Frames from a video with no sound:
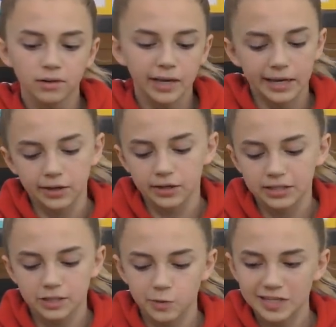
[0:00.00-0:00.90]
like you could
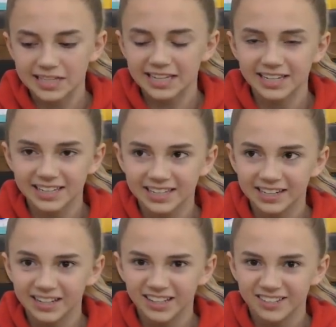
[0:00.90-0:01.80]
squeeze it
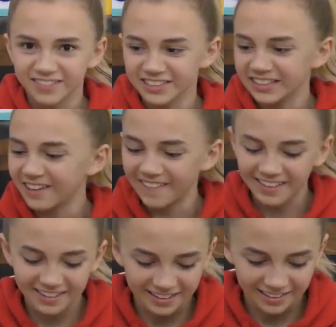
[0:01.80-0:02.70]
really
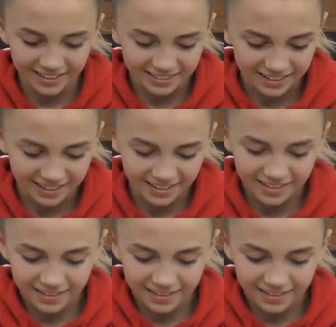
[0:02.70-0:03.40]
hard. I like that.